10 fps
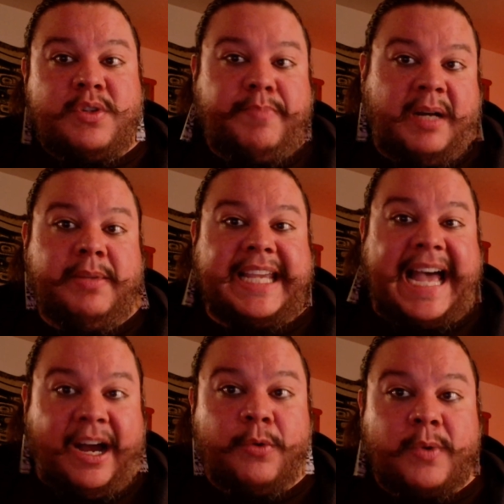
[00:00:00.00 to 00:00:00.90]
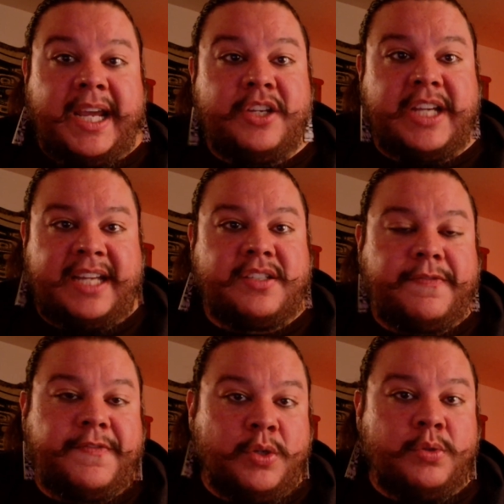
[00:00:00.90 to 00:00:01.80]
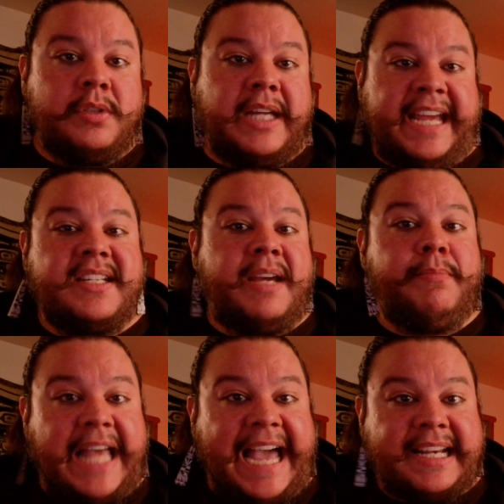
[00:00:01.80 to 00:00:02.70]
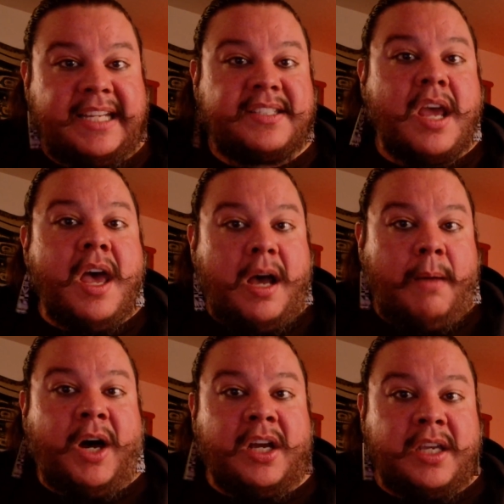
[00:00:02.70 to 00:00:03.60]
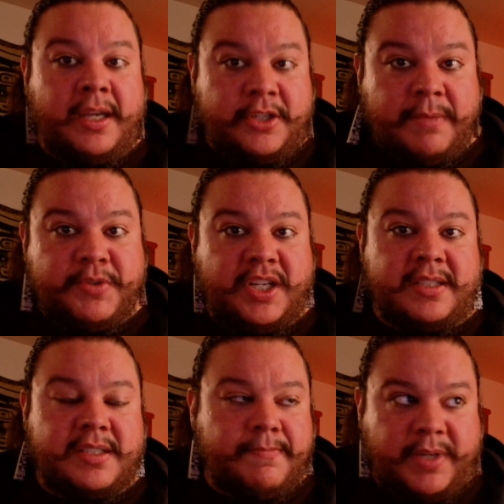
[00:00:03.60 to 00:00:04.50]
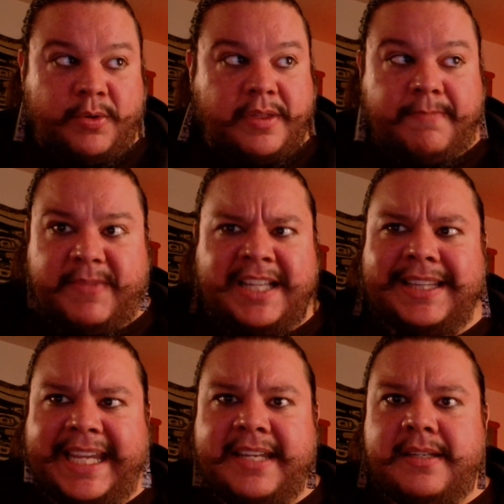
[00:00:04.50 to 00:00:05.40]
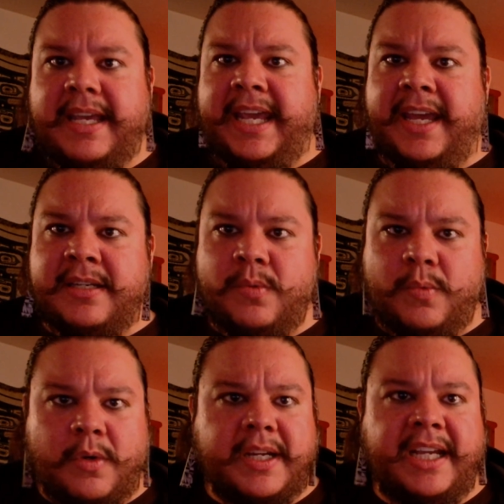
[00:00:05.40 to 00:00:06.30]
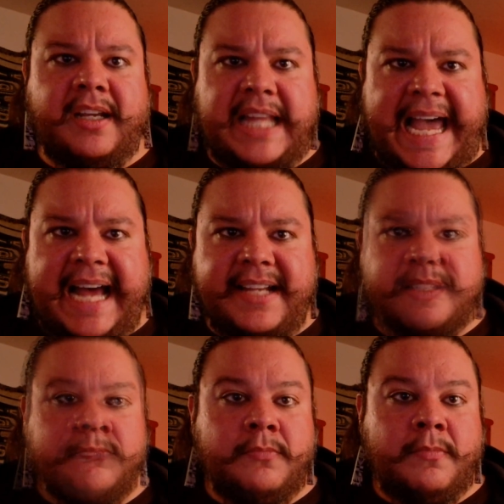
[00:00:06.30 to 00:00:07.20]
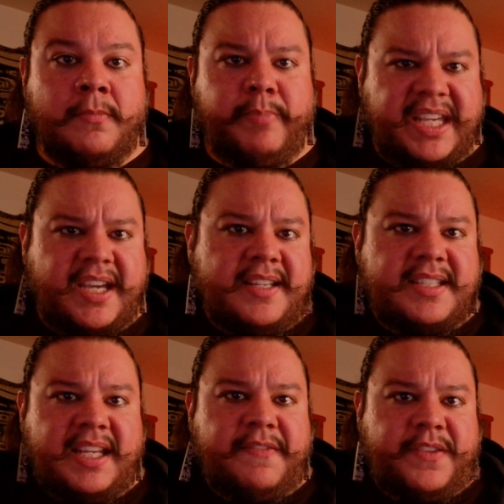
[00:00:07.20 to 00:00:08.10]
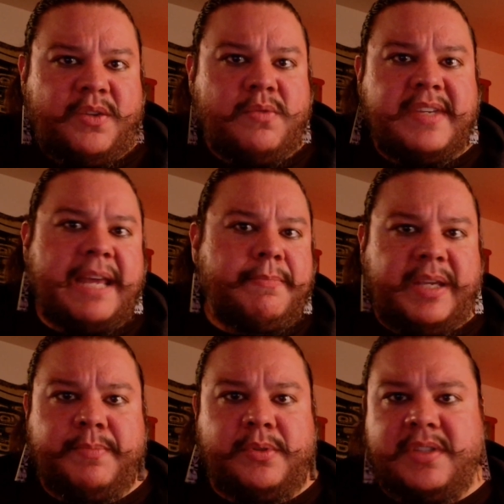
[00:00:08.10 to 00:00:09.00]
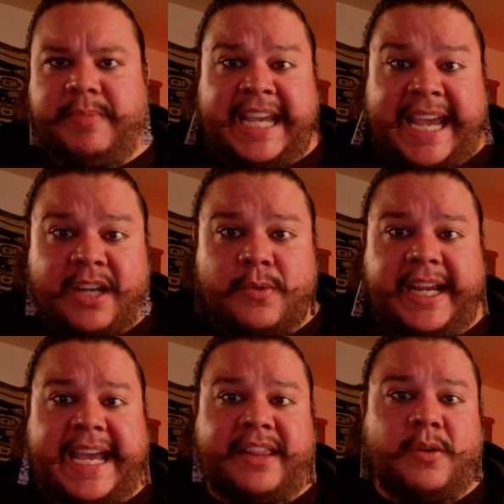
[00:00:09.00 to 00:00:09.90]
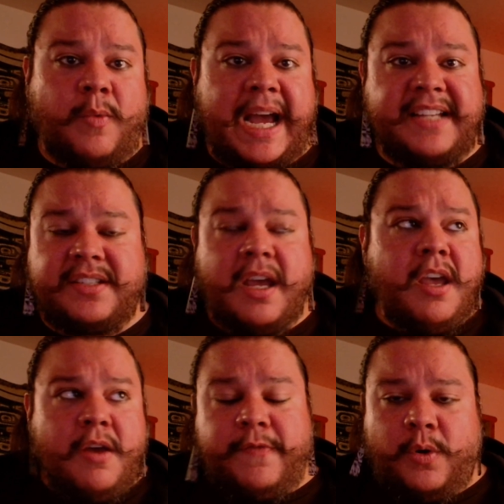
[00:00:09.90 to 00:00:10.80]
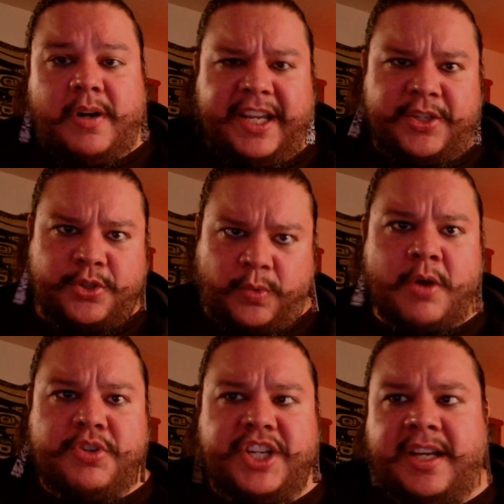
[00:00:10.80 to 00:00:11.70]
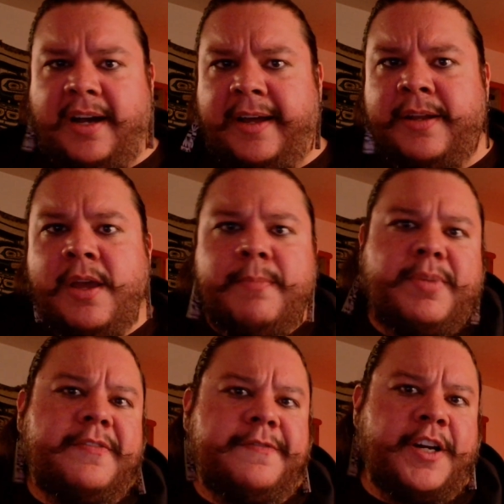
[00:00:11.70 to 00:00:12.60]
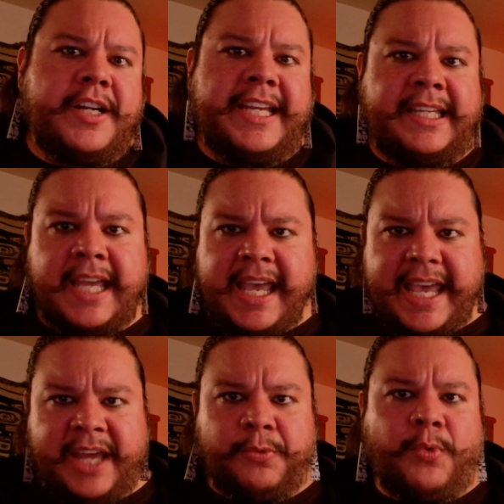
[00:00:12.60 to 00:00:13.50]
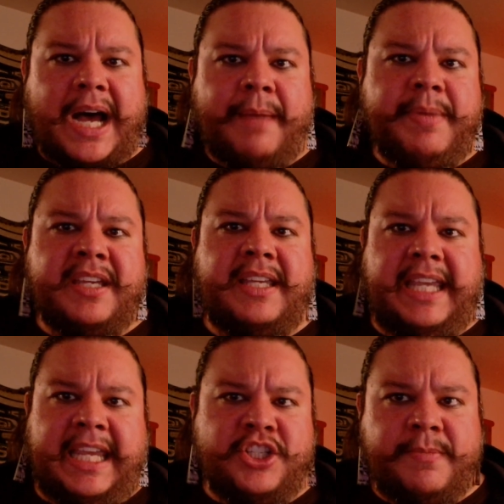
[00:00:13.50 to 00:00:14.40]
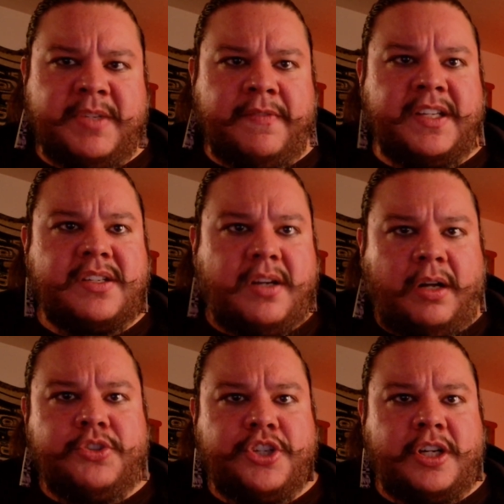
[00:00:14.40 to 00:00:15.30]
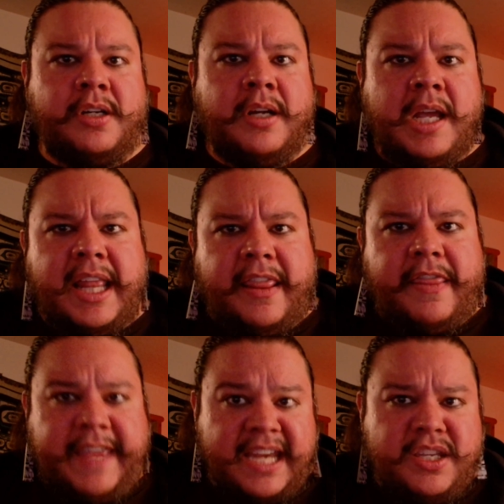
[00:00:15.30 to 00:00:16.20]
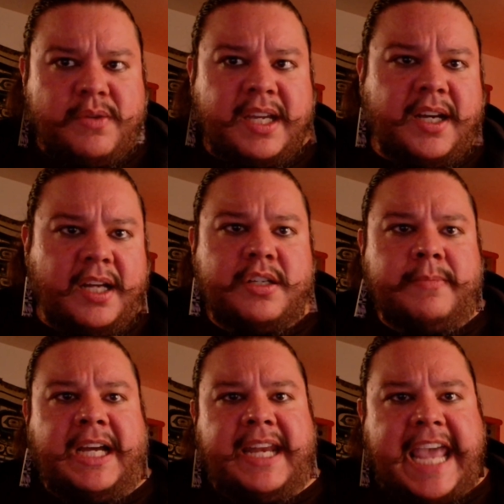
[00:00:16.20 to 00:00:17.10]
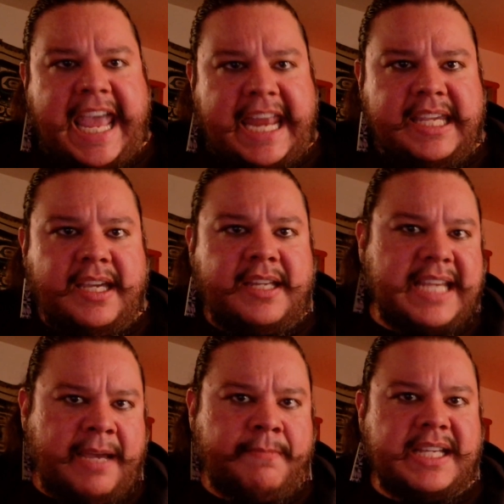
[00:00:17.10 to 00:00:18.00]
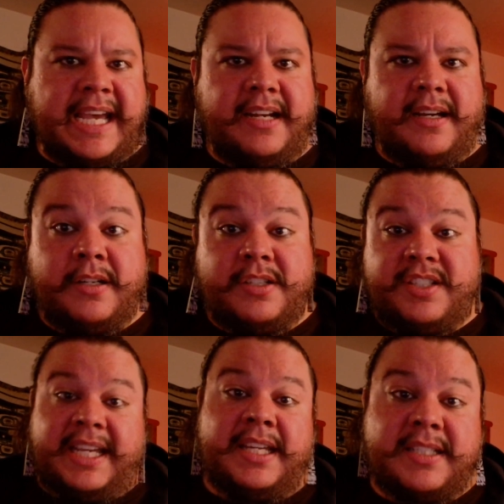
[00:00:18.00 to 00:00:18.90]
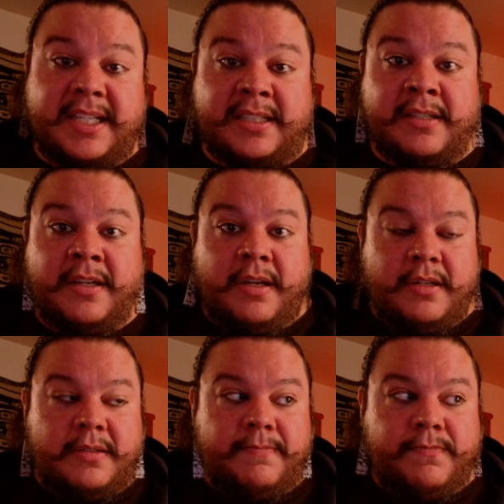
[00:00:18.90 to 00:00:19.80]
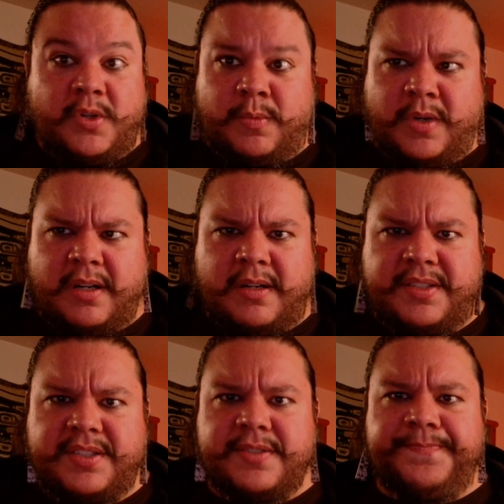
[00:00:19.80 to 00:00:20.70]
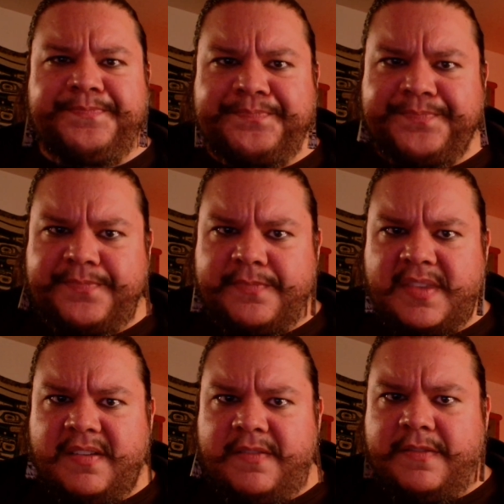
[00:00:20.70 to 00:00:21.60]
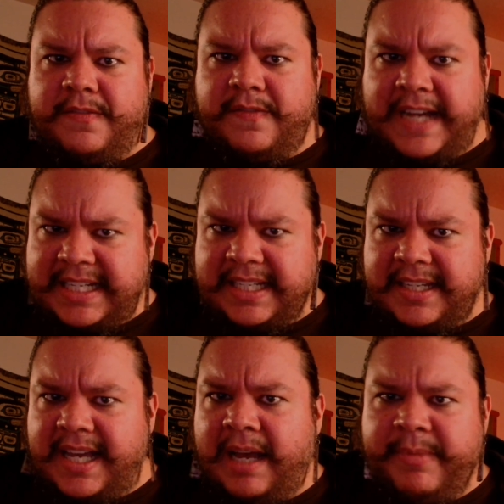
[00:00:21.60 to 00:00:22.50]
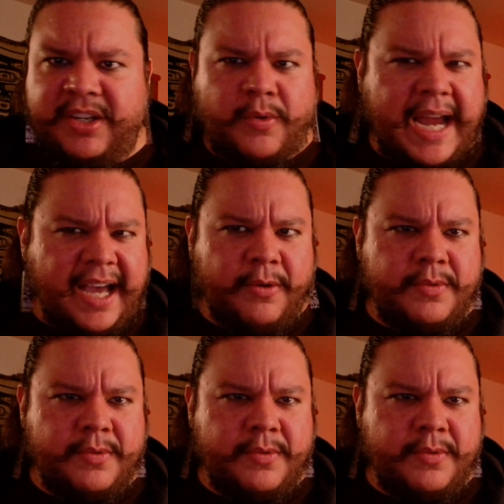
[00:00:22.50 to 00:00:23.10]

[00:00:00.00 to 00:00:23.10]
public outrage and to fuel anti-blackness among Egyptians, both elite and working class. Because if you get people to be angry at the West for encroaching on, perverting, and robbing Egypt of its culture, then you can undermine any attempt at understanding, or worse, finding common ground.